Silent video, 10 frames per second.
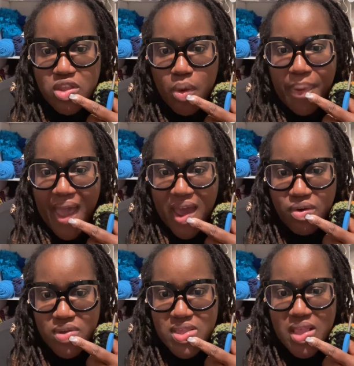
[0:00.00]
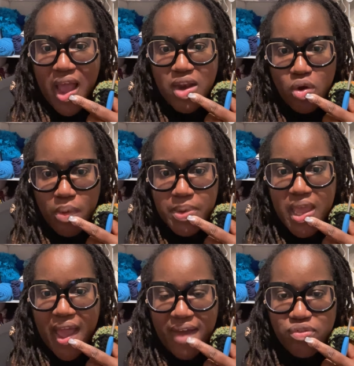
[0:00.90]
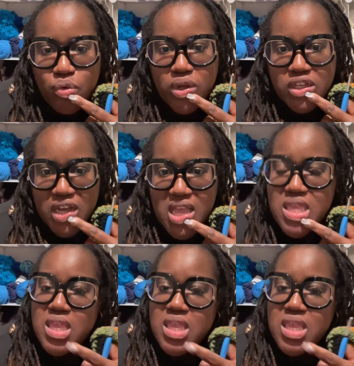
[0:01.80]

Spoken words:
So patterns, I normally have to adjust.